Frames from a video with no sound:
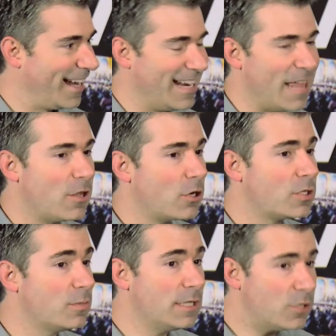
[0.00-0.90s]
And there are
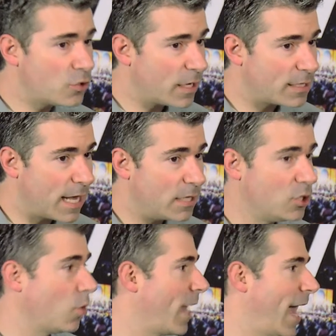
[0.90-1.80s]
some districts that
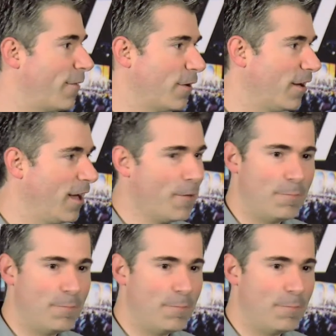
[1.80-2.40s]
don't have a